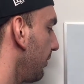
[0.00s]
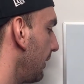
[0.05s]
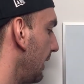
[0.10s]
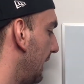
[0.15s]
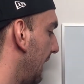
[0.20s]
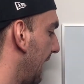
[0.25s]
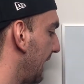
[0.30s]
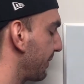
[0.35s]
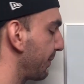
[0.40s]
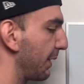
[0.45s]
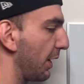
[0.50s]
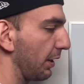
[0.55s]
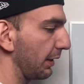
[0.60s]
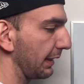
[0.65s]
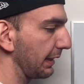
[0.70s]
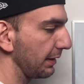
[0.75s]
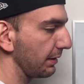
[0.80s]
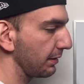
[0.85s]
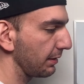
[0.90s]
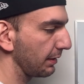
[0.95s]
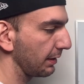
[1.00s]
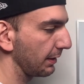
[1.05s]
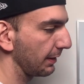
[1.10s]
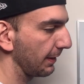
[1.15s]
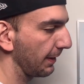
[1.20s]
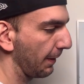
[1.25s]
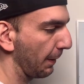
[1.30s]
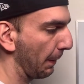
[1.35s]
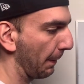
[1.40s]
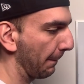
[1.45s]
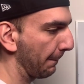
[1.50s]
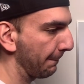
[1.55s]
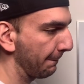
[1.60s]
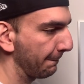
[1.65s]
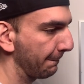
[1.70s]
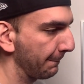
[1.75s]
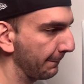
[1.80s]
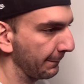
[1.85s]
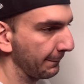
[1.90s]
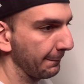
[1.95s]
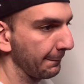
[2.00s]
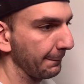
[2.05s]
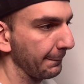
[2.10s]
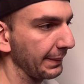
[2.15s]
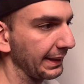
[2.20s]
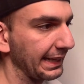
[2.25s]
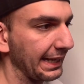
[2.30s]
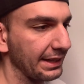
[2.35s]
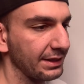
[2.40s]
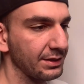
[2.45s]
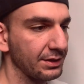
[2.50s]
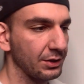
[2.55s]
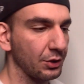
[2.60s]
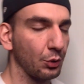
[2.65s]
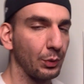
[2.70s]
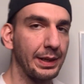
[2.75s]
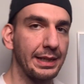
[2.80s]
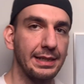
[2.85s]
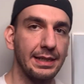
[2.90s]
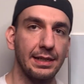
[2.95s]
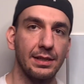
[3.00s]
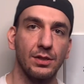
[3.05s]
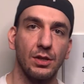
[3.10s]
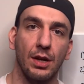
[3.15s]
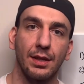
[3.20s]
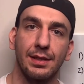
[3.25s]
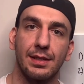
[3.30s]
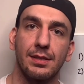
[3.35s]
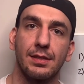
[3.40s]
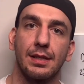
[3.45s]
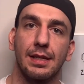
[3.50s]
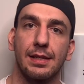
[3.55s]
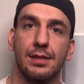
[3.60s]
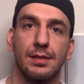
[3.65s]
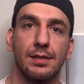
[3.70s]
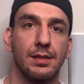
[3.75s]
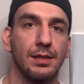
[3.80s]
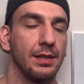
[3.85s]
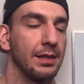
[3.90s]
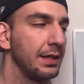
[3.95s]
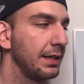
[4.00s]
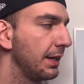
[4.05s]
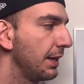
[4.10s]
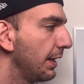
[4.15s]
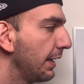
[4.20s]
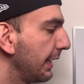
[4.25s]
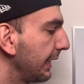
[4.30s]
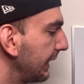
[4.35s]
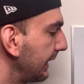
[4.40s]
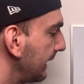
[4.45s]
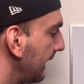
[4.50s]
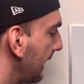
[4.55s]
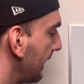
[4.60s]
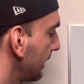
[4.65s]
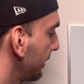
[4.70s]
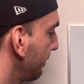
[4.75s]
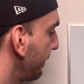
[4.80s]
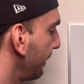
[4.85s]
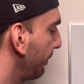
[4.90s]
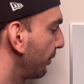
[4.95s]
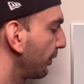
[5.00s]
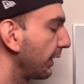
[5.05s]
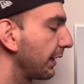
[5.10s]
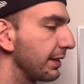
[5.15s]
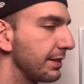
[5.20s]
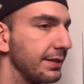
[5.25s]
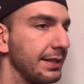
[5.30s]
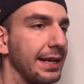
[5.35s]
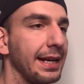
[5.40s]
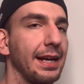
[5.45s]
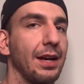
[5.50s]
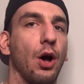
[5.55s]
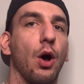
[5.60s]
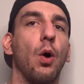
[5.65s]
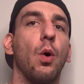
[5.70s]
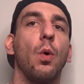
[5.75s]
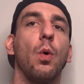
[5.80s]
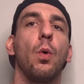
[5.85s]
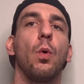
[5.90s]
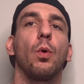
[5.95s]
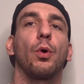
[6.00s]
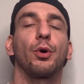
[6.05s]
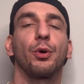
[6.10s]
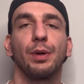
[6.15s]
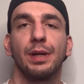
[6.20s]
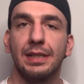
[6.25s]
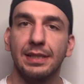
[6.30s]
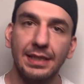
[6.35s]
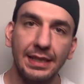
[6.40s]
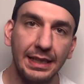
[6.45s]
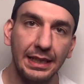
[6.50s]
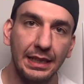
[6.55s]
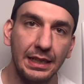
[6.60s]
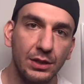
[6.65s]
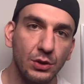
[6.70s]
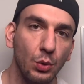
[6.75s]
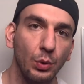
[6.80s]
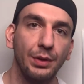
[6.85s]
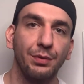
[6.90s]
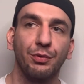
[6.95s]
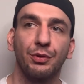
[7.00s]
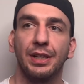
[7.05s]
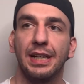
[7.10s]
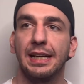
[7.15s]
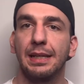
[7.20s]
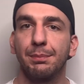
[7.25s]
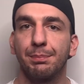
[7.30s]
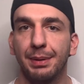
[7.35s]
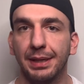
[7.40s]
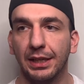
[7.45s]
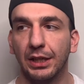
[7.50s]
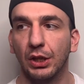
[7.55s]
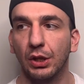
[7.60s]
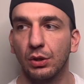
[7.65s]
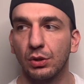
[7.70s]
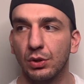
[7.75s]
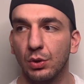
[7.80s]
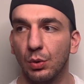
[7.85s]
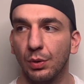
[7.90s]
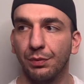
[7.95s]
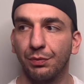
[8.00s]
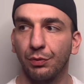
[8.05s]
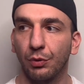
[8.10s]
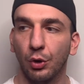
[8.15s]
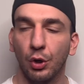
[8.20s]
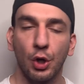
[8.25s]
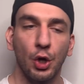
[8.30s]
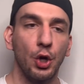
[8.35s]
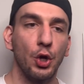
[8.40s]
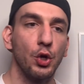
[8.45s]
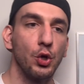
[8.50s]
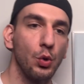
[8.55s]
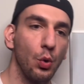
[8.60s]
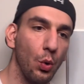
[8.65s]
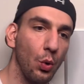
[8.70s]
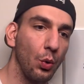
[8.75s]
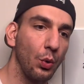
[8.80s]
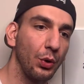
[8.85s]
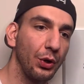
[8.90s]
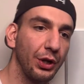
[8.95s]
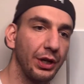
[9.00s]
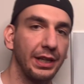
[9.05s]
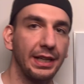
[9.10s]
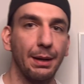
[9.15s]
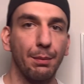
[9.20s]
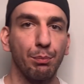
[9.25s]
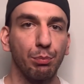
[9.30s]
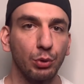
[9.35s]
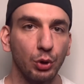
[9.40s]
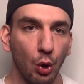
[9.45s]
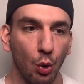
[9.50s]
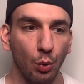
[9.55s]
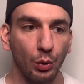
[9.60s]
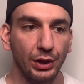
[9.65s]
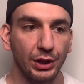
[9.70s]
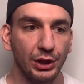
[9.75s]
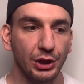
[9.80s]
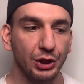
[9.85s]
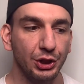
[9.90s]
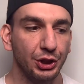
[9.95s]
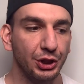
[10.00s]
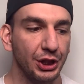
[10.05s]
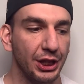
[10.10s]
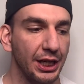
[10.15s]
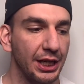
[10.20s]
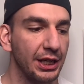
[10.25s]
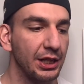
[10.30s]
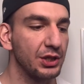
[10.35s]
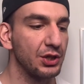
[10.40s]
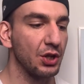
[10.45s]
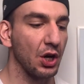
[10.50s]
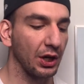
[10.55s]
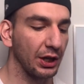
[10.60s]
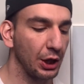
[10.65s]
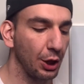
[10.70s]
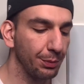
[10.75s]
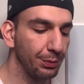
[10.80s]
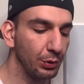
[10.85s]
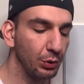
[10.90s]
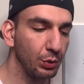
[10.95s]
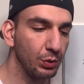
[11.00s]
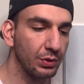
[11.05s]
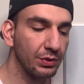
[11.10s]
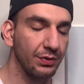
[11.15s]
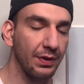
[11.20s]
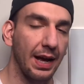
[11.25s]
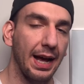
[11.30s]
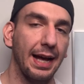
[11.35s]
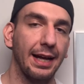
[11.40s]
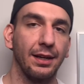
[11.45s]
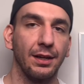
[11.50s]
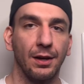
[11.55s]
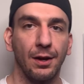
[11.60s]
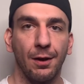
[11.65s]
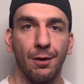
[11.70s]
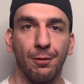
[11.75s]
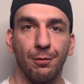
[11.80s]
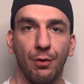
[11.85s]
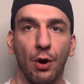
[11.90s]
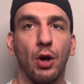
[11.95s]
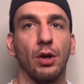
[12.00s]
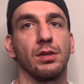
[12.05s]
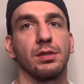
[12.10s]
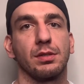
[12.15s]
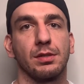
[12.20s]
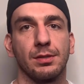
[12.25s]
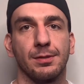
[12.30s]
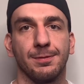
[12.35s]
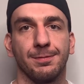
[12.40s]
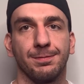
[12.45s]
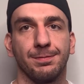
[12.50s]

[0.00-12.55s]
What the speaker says: Last but not least, yes, creatine is on this list. Yes, people are going to say, oh, creatine, it's only for getting bigger. It's only for, oh, you're going to get bloated and shit. It's not going to help you lose fat. False.